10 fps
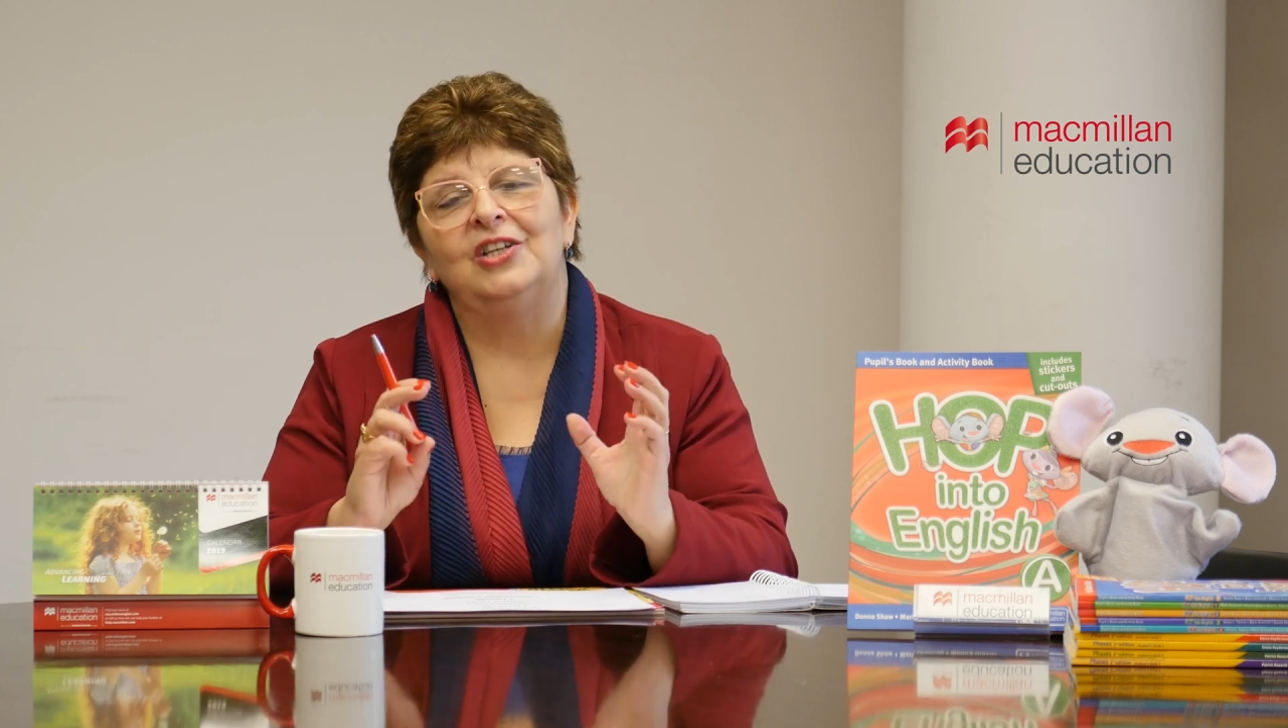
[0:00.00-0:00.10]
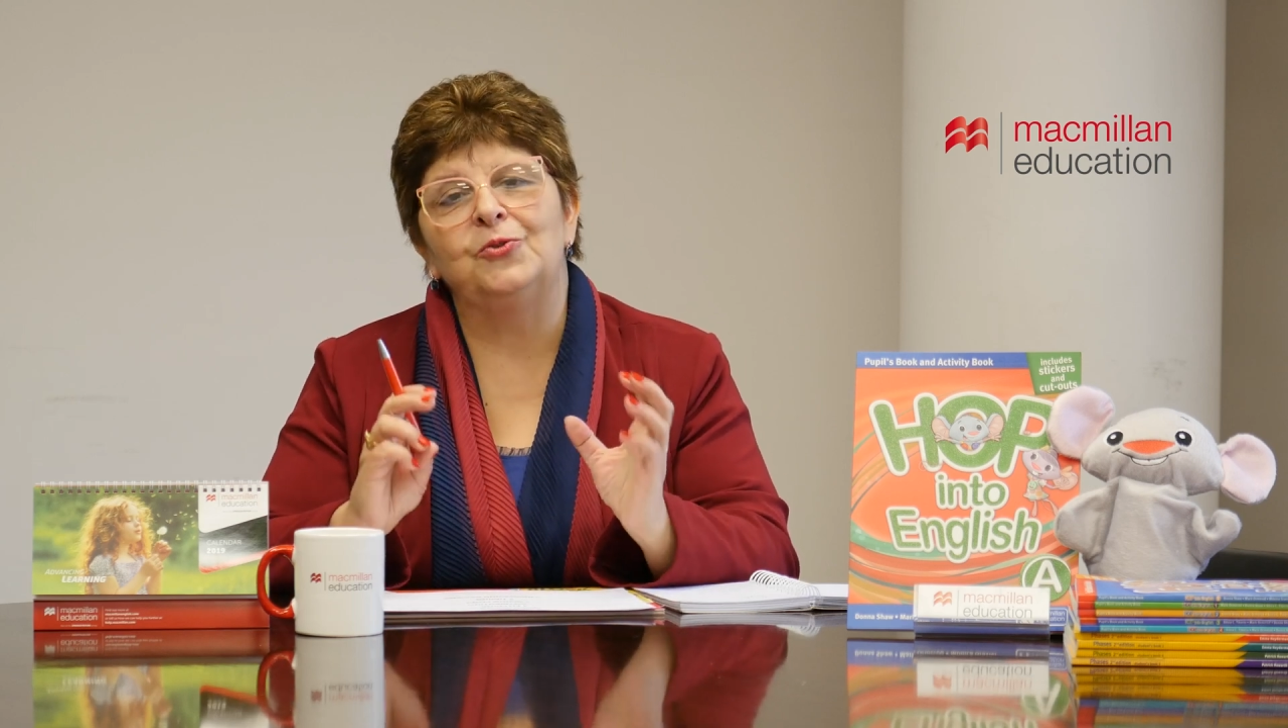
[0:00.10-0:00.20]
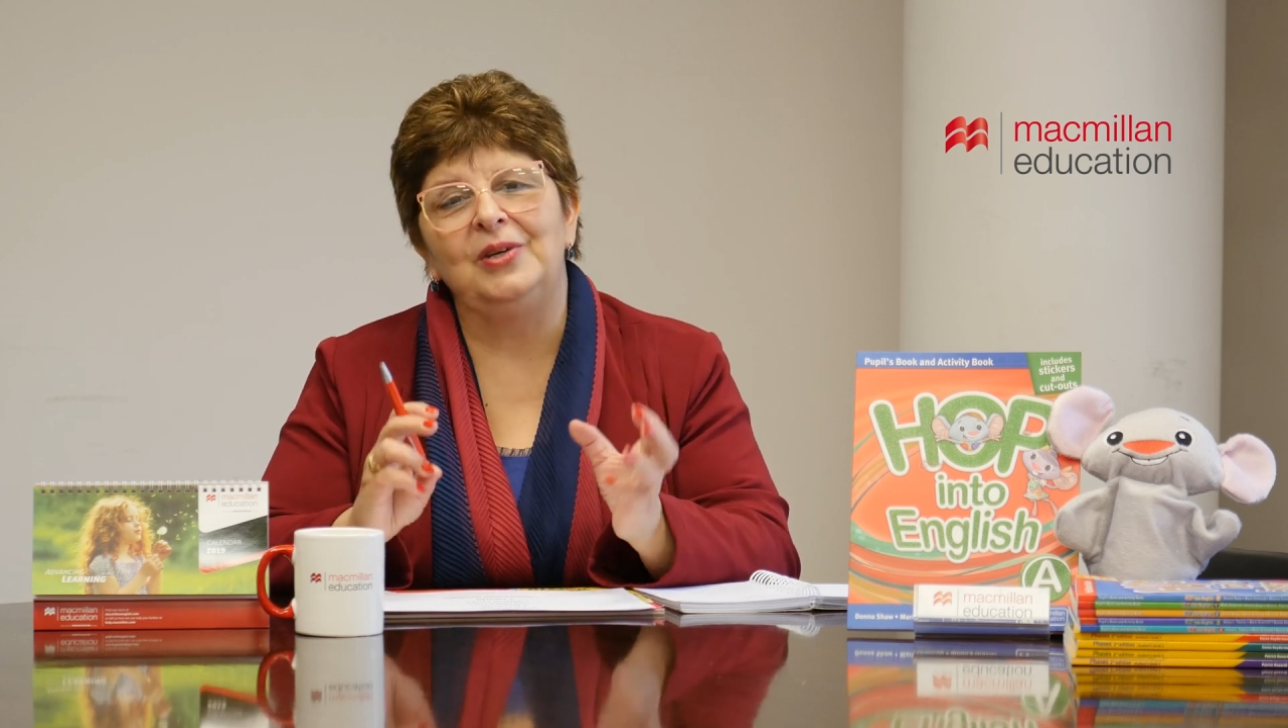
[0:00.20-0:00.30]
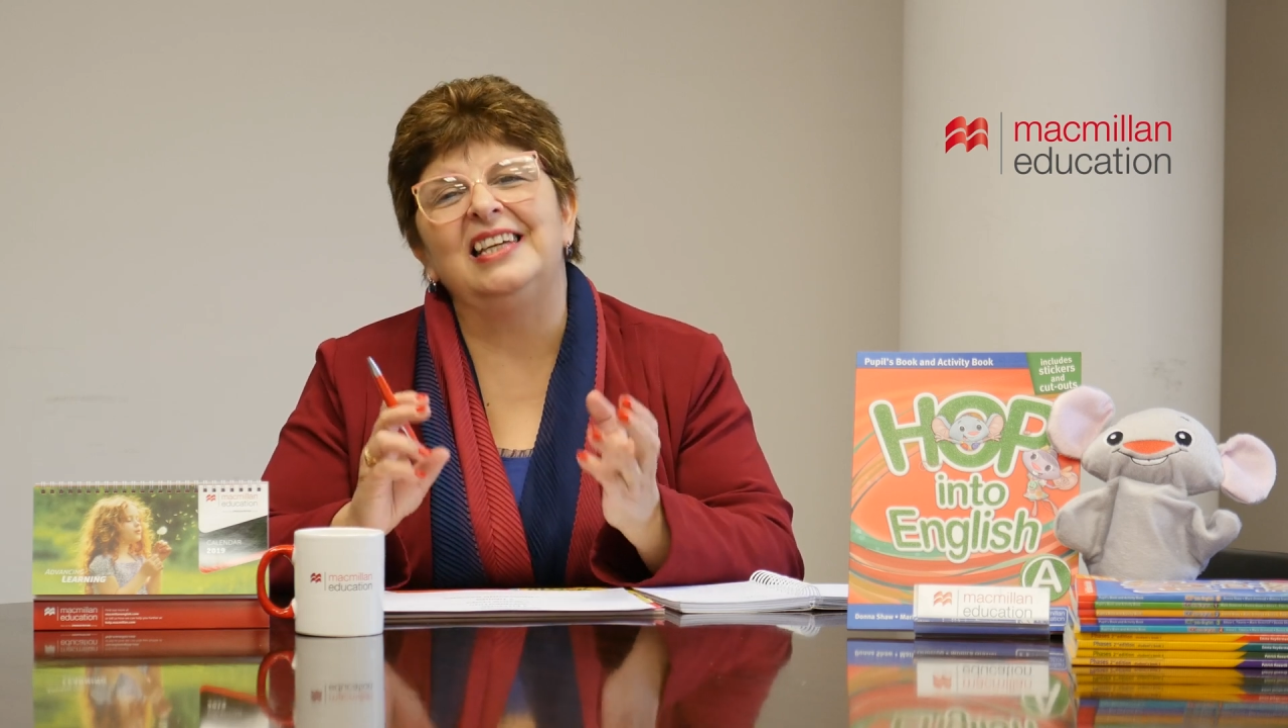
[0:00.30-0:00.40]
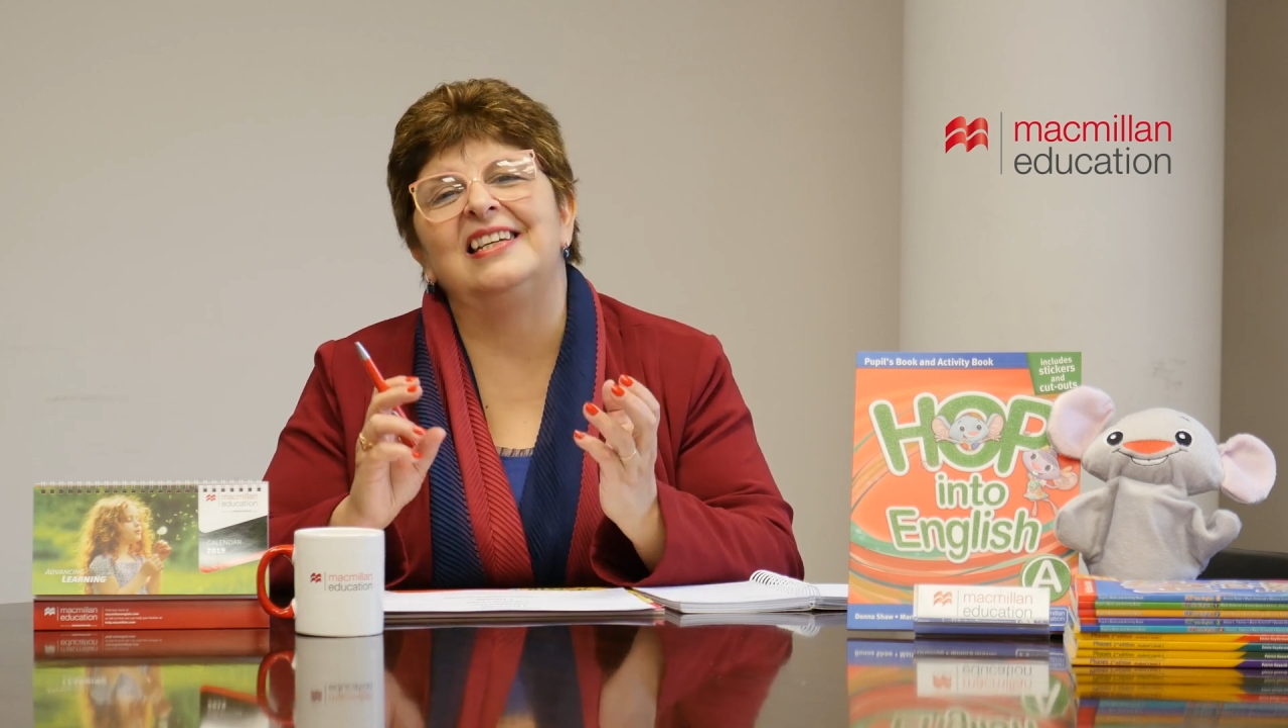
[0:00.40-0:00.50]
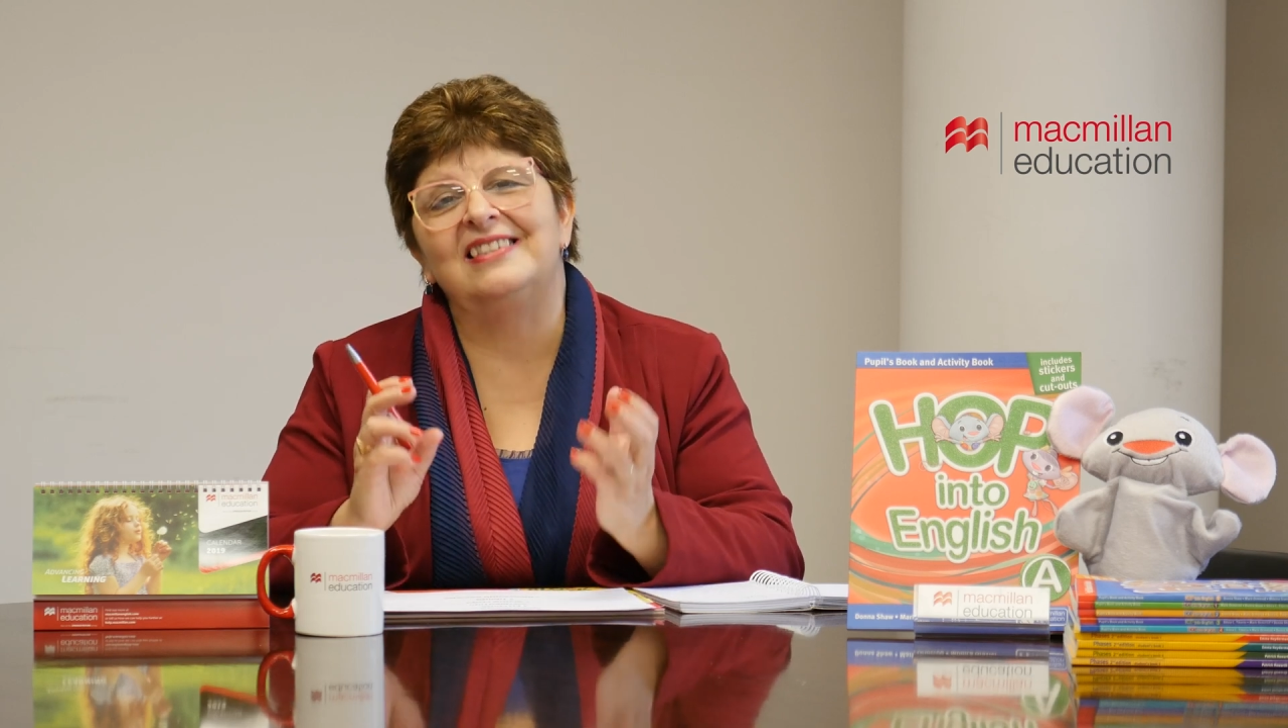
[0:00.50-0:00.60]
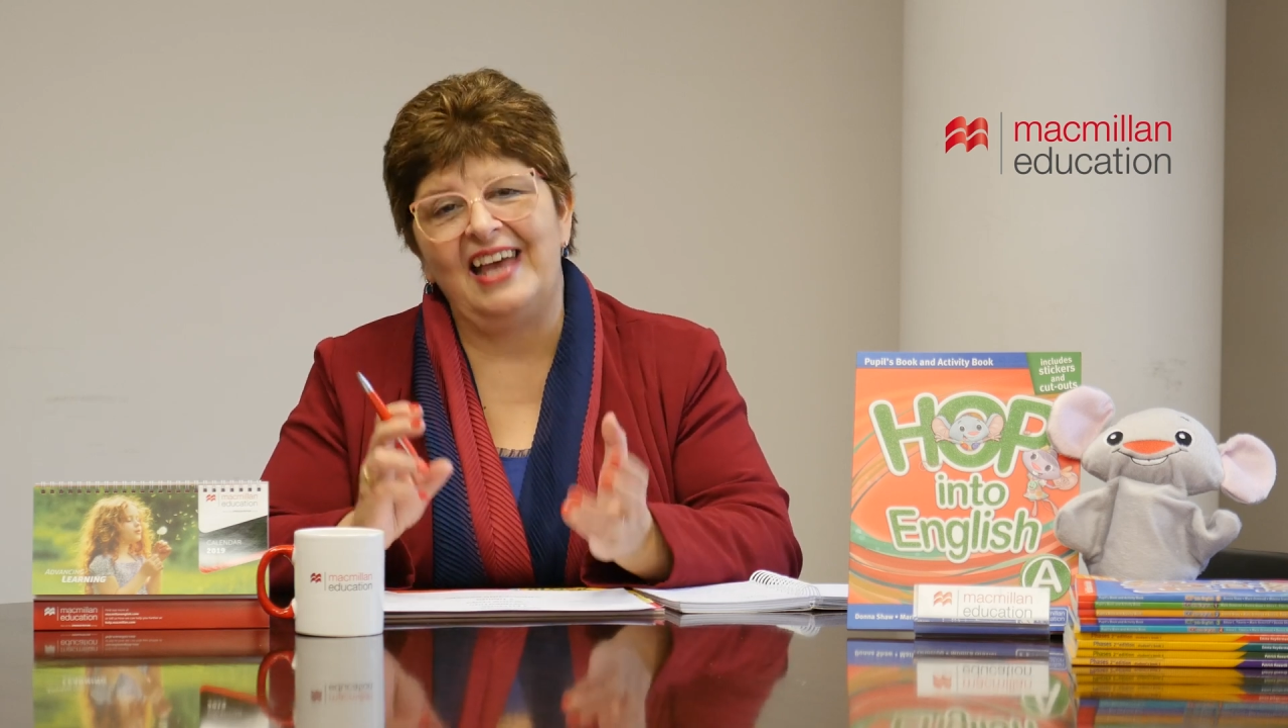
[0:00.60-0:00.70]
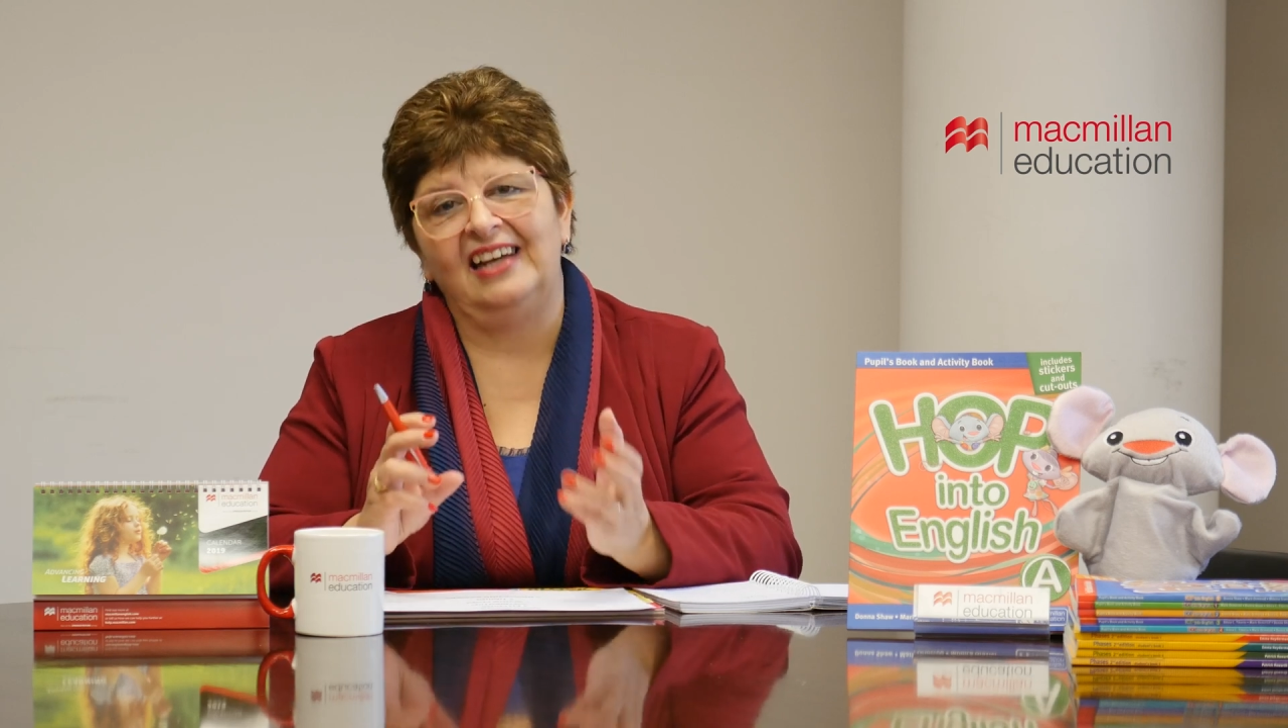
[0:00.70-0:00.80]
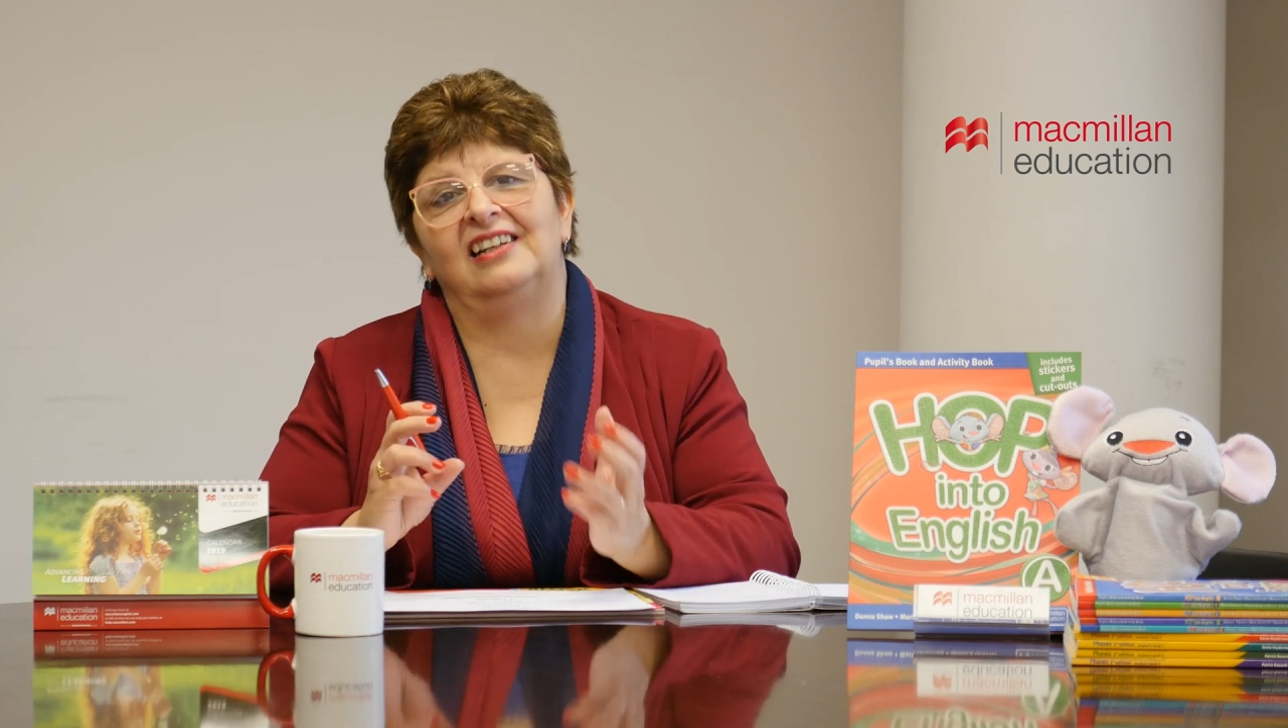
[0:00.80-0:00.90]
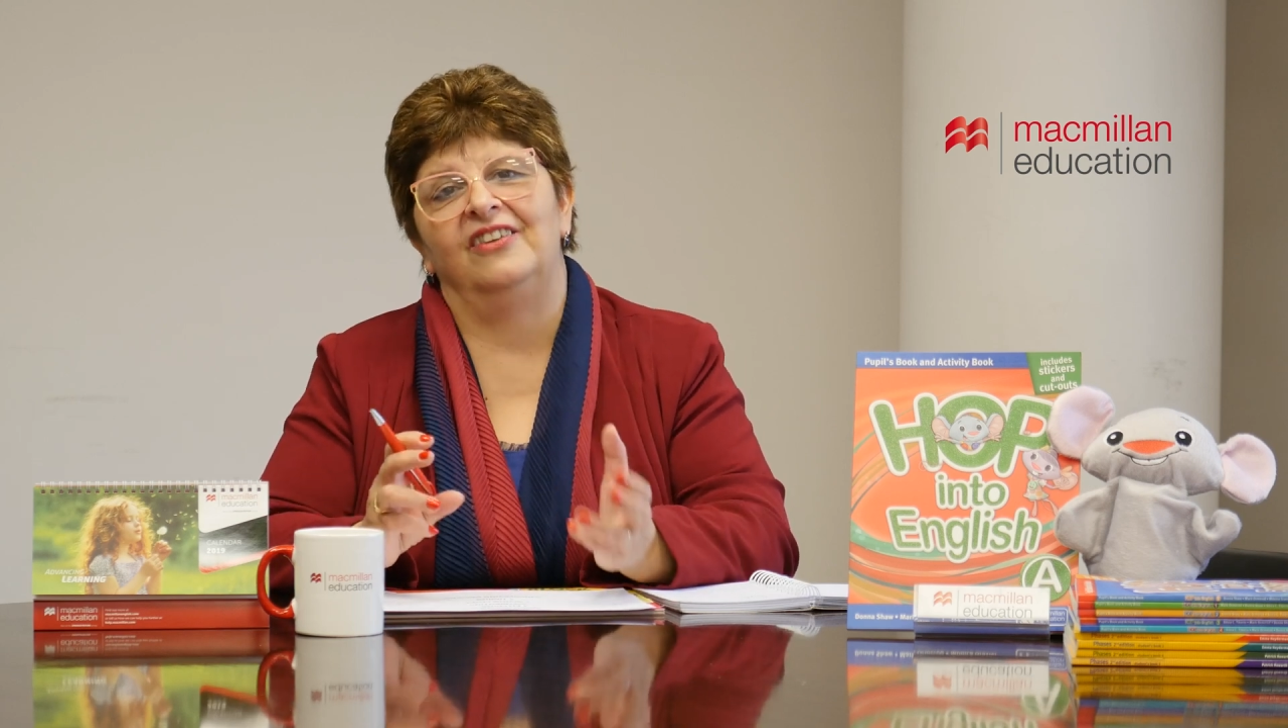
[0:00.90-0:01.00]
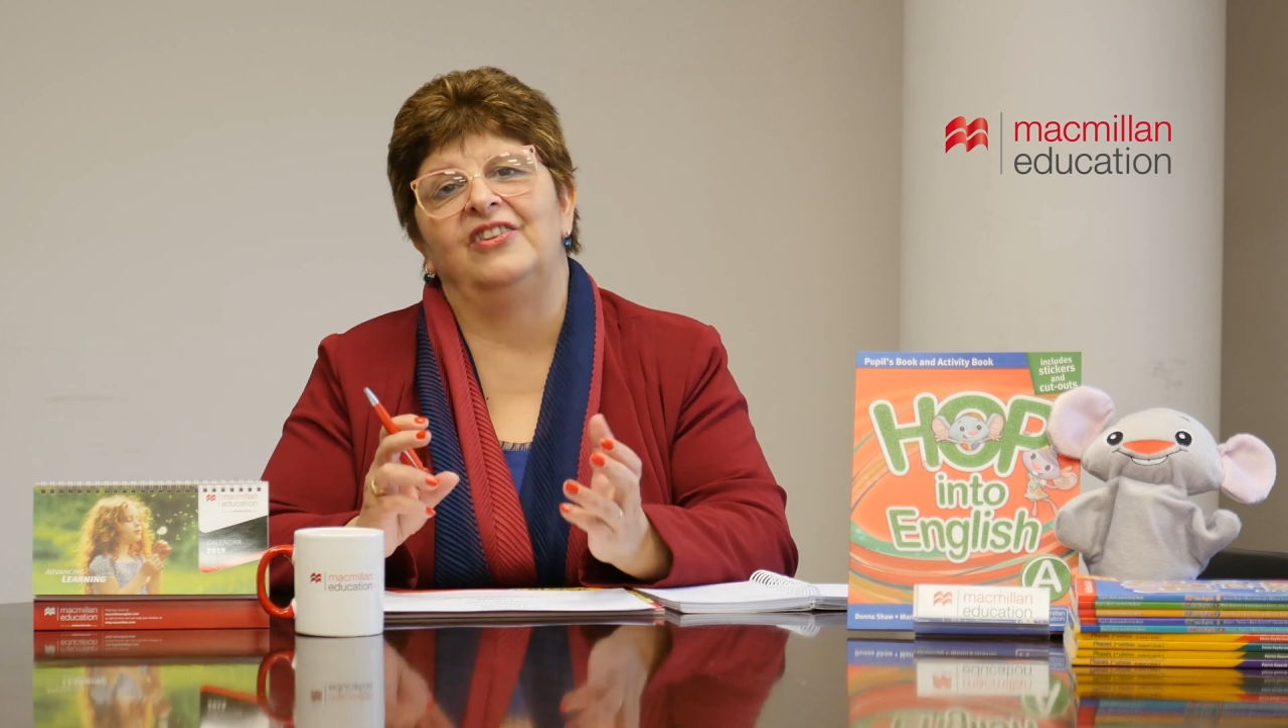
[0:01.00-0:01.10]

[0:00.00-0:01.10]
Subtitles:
doing exactly